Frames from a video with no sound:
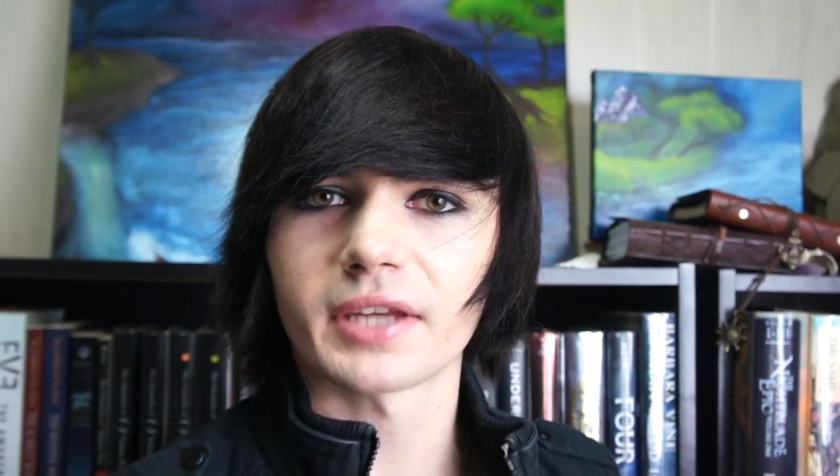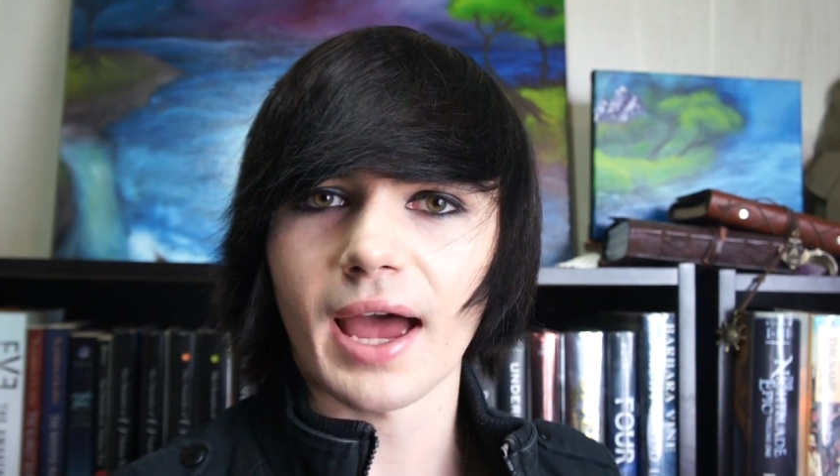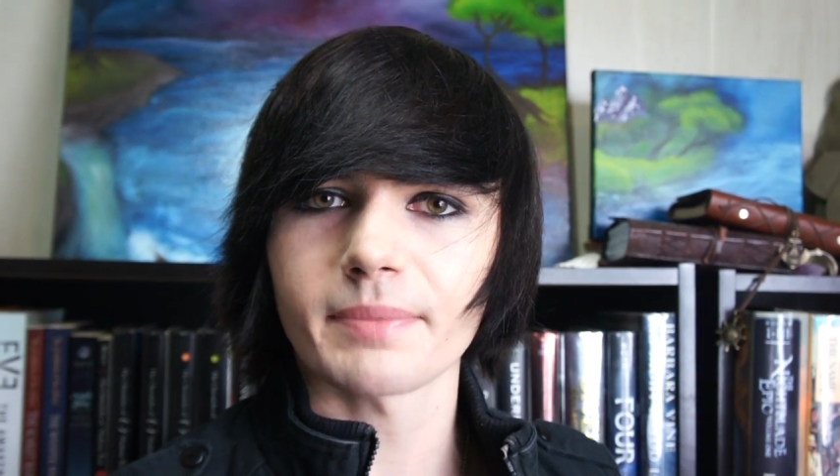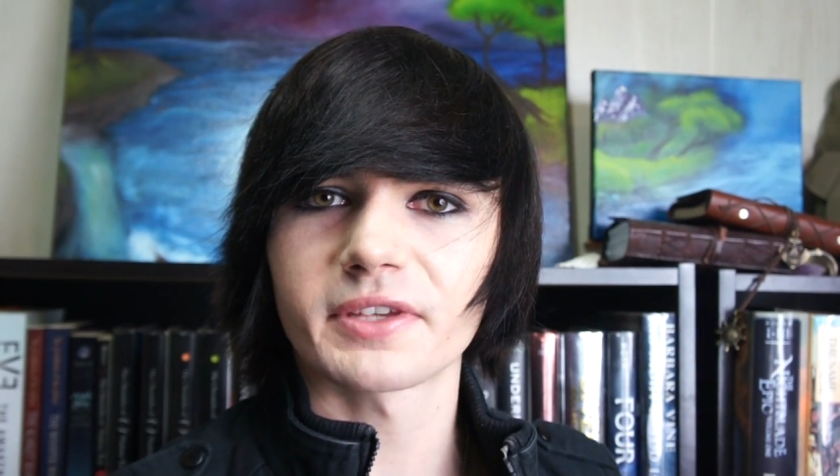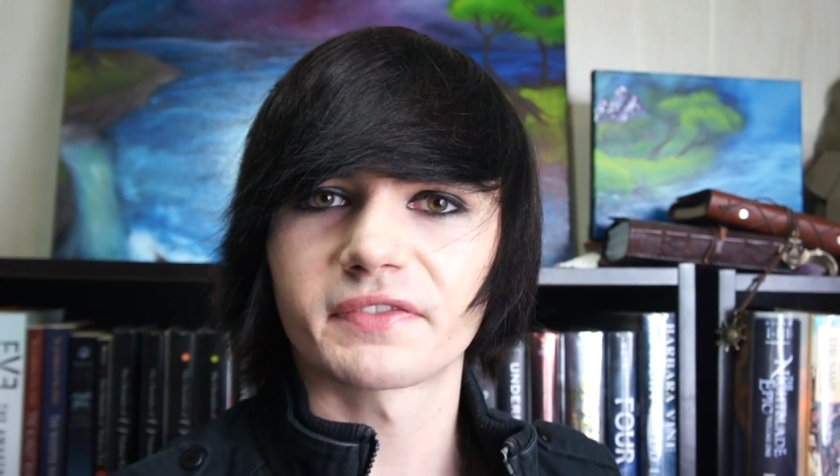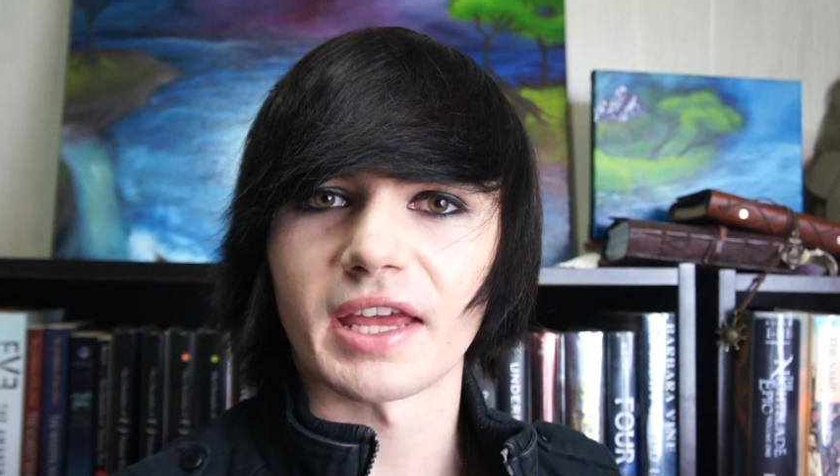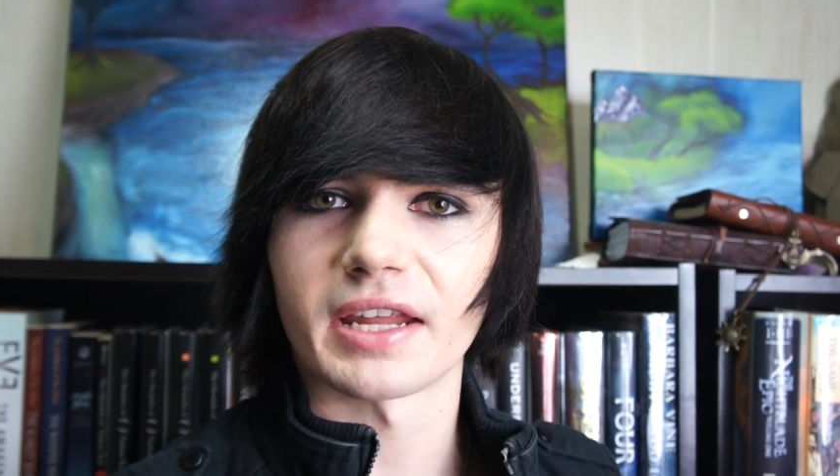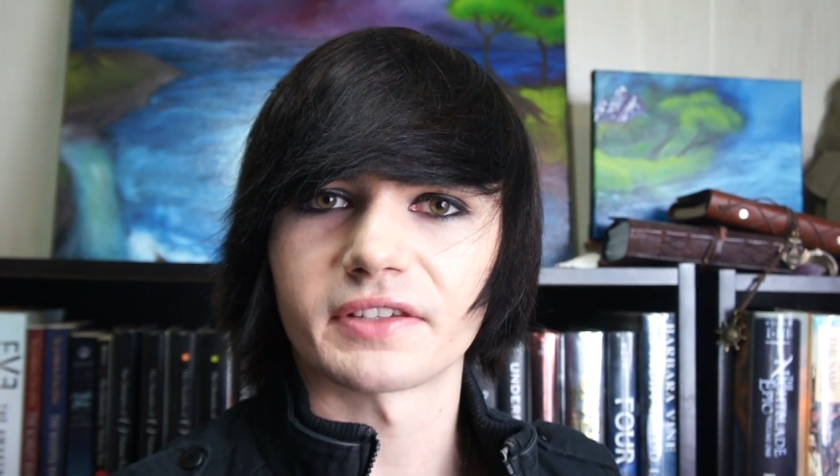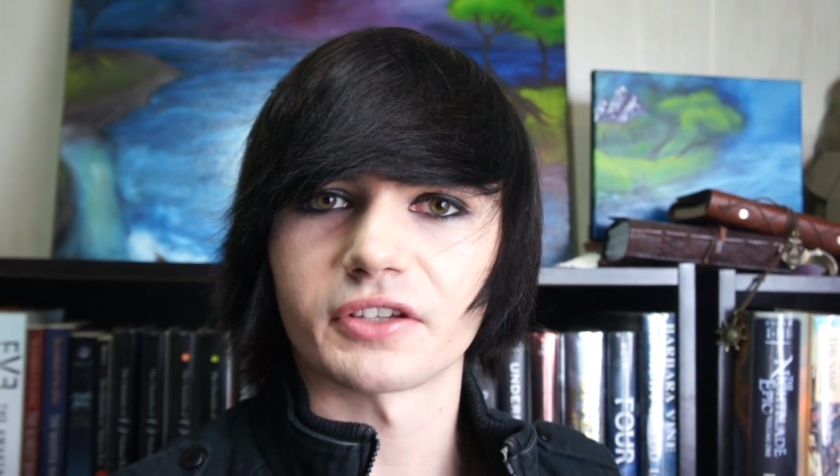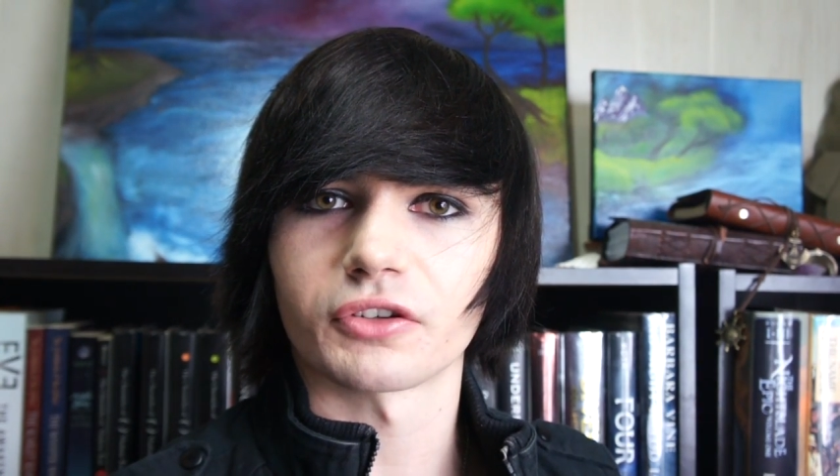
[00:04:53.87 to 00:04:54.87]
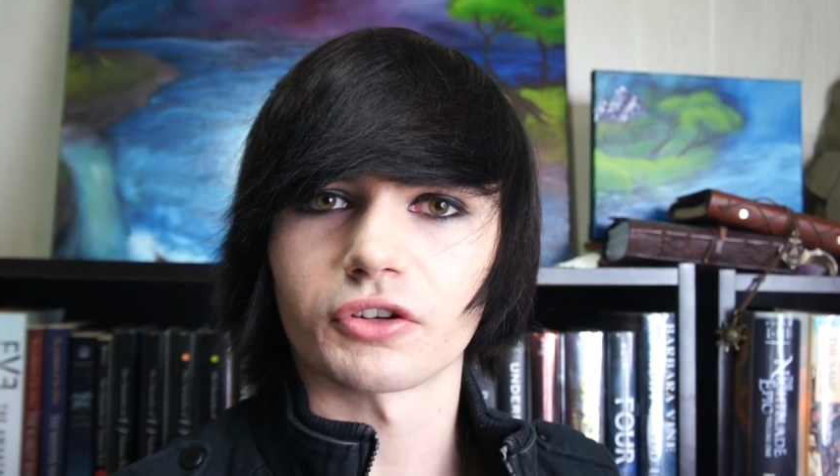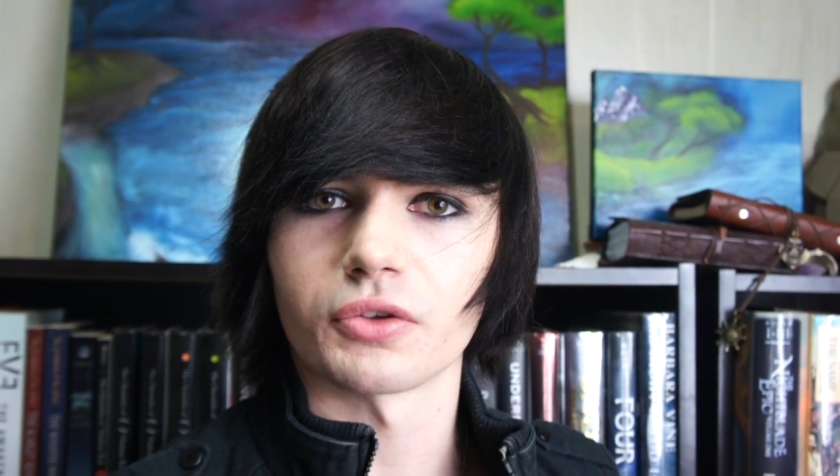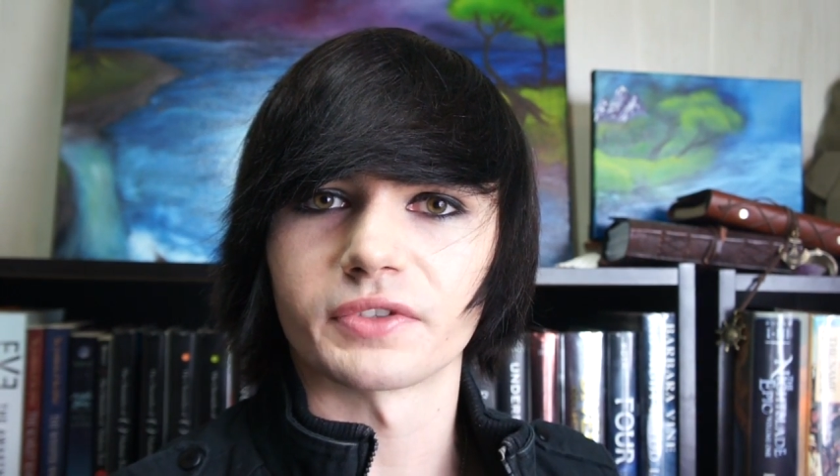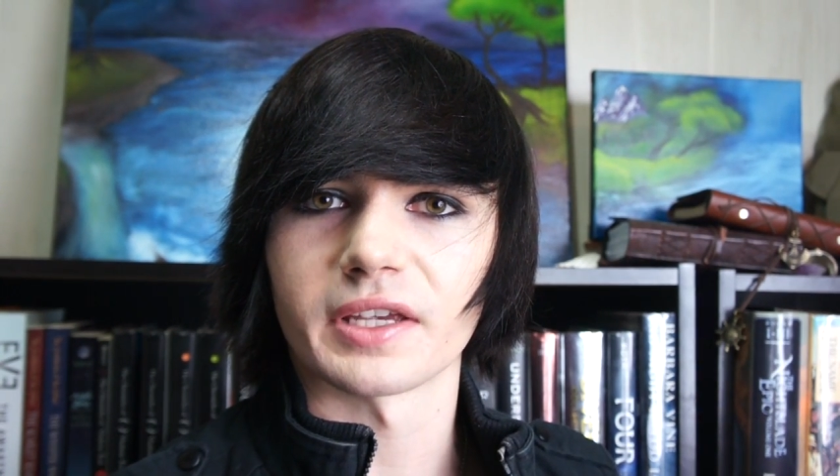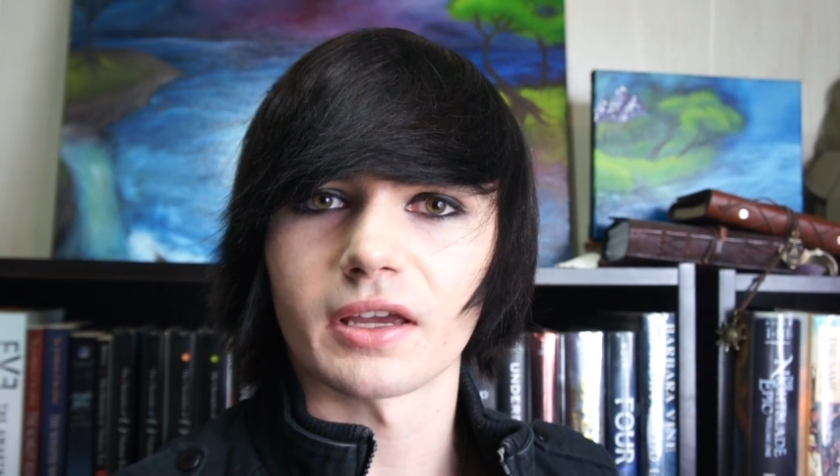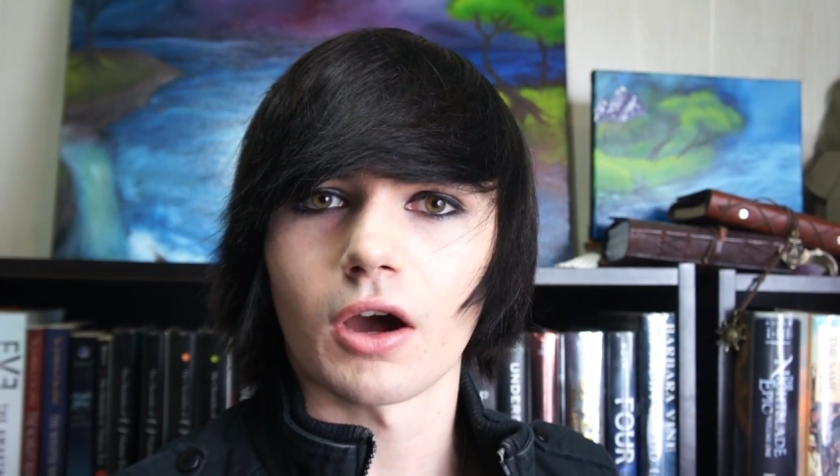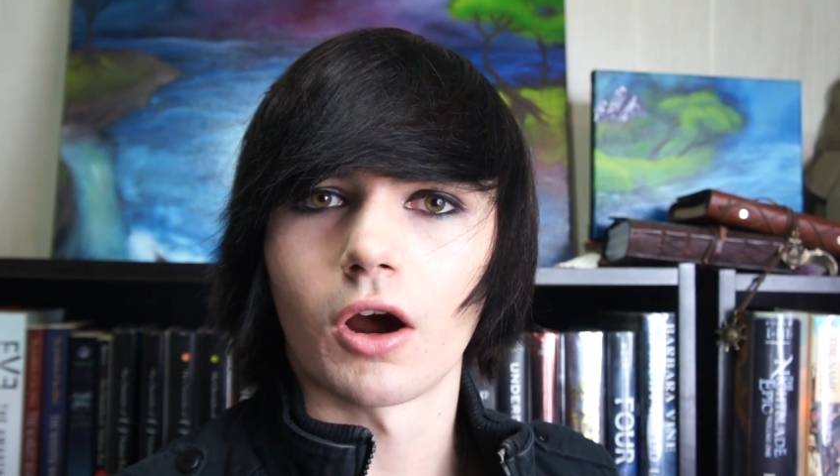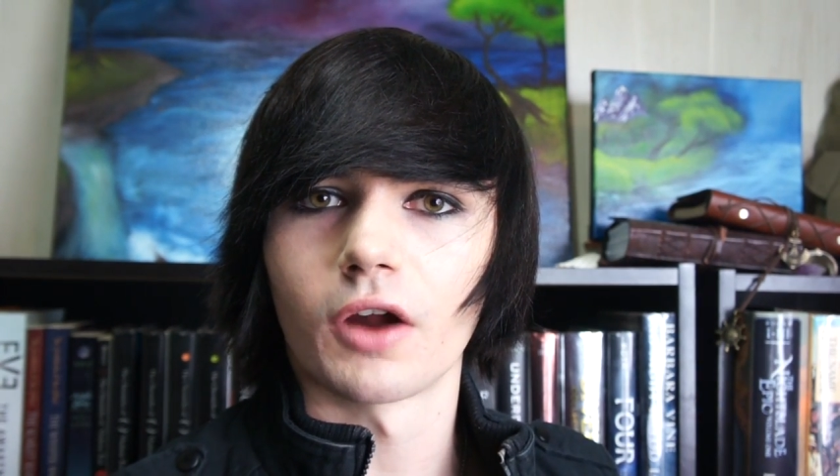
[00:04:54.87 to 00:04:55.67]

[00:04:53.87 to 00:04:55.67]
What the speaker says: types of sentences you're using.